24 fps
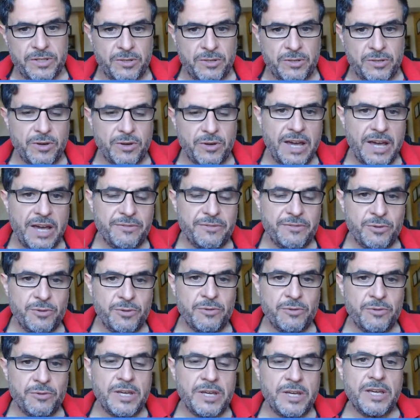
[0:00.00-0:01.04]
have
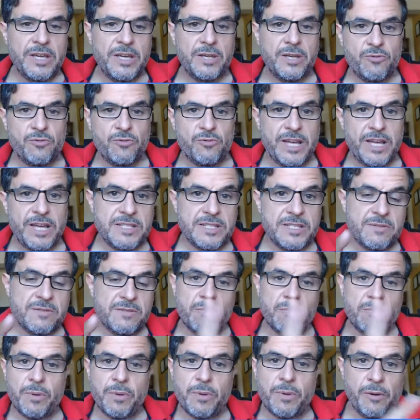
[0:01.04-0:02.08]
to address
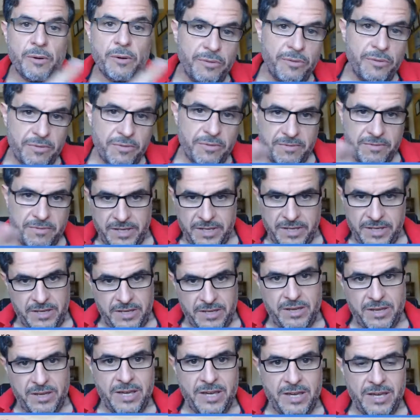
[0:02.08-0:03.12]
both
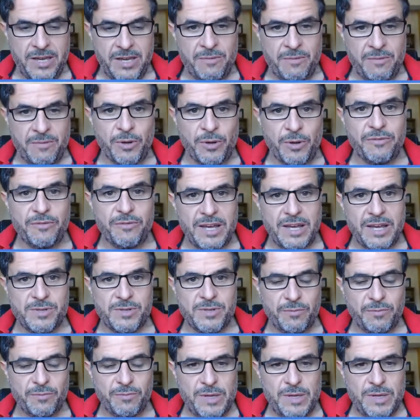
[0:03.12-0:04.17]
types
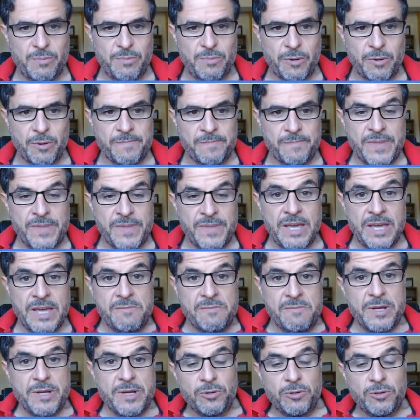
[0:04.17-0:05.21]
of people.
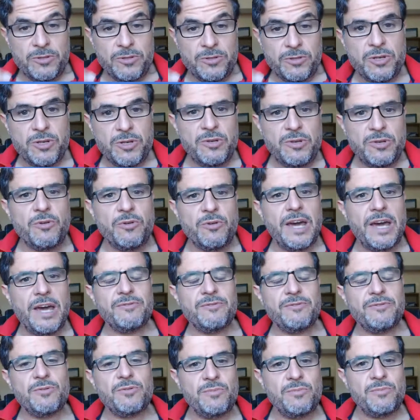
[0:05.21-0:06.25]
But also you have
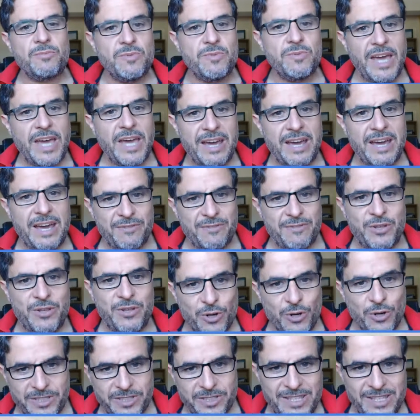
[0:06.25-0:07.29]
to have in
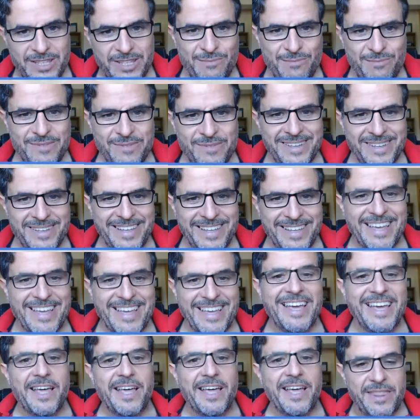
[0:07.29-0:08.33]
your team
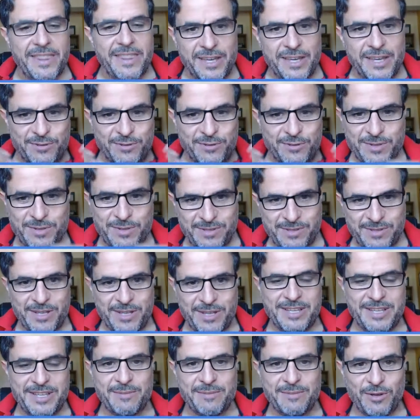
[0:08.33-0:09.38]
those
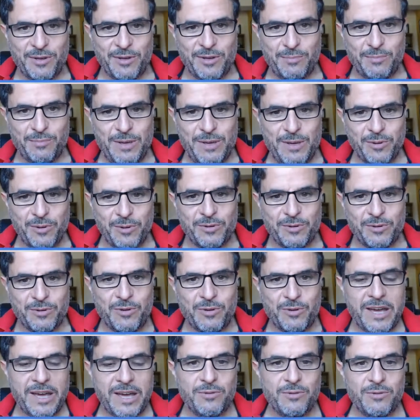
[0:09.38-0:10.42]
types of people. You
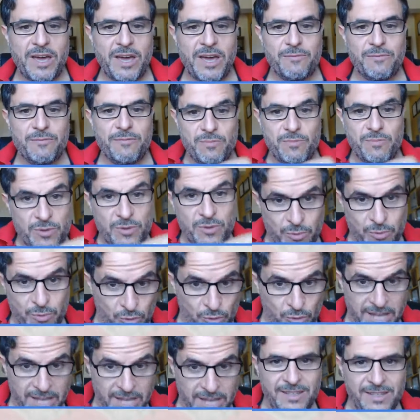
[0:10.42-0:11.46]
have to have
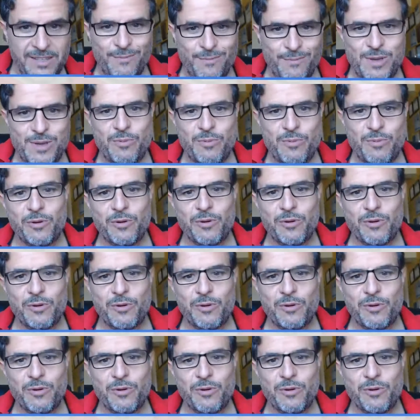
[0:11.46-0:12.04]
creative people, you